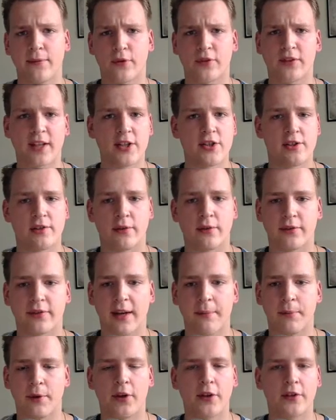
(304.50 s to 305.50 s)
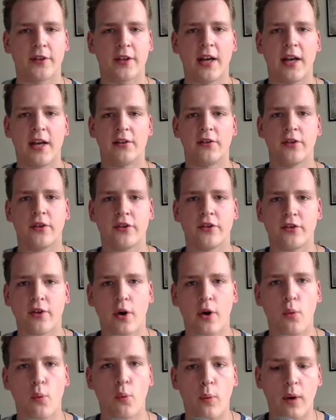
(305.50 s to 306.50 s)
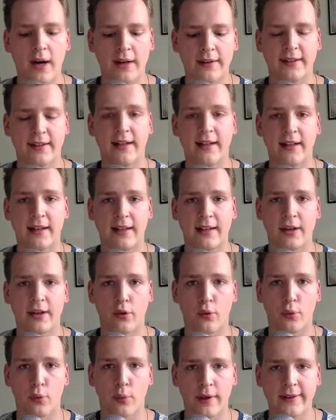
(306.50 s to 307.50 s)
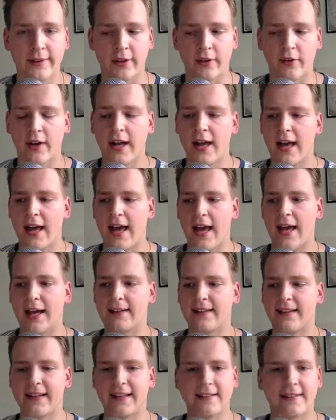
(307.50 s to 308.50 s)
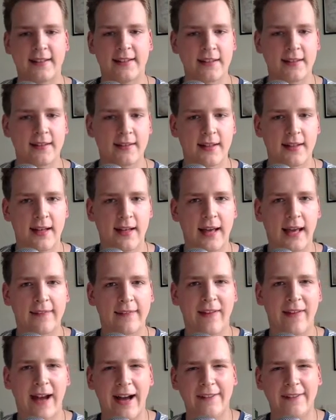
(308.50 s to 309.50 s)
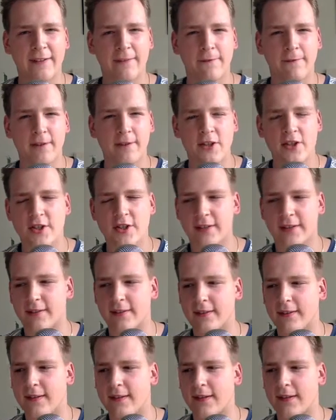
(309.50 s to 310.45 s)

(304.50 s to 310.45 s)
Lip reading: for such a long time, because there is no one clear winner, and it is an inefficient